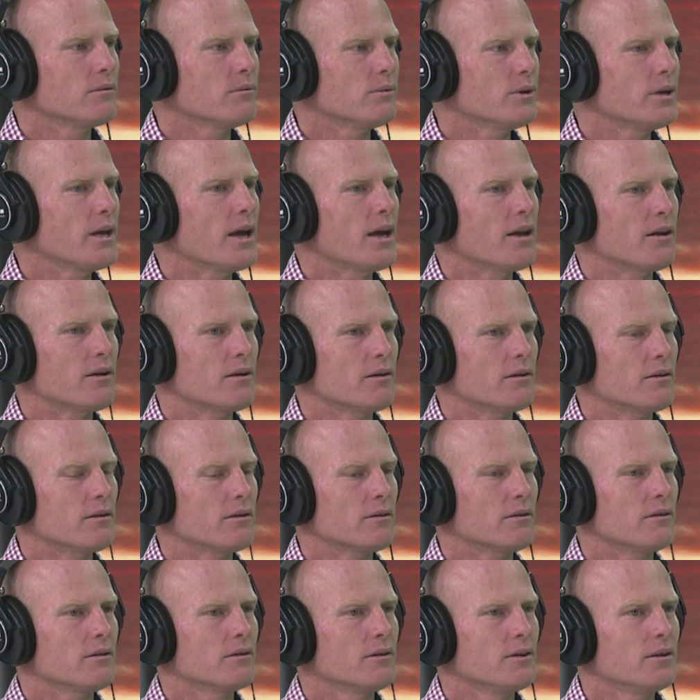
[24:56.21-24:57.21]
we had
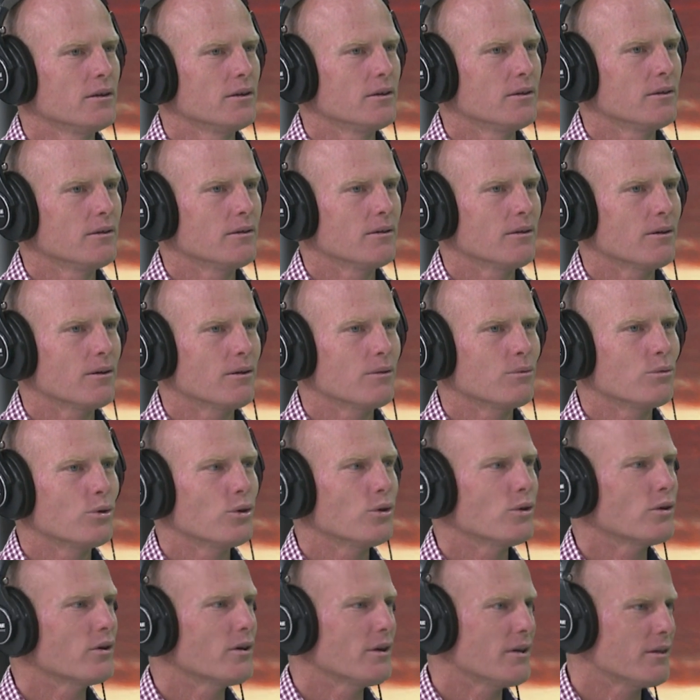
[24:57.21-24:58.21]
a
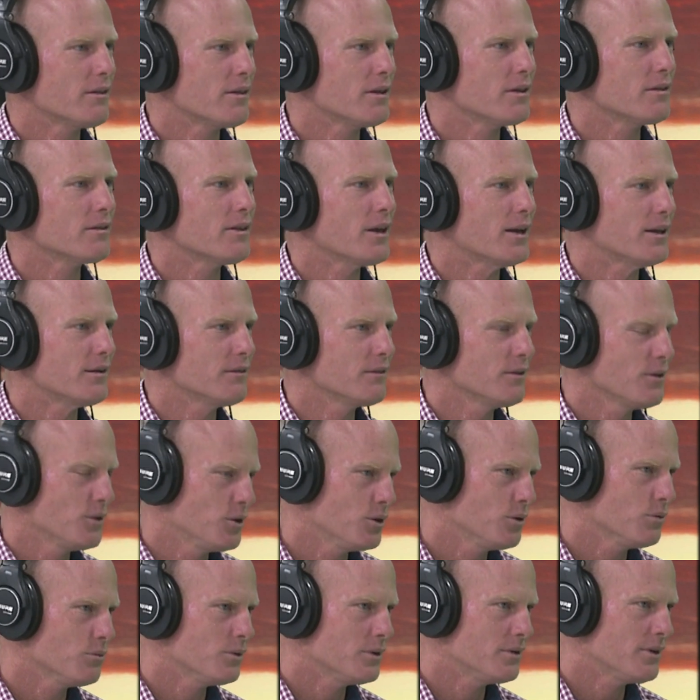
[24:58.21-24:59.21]
work ethic that
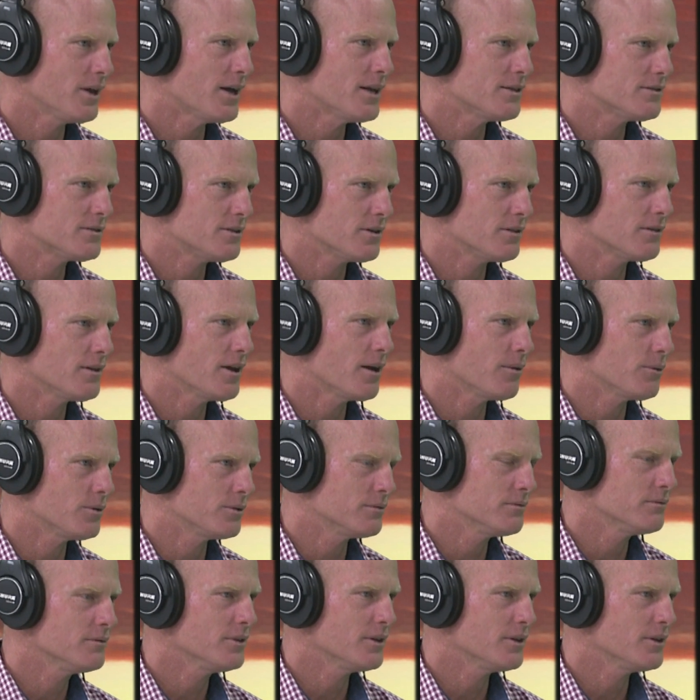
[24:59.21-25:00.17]
when Dad said go and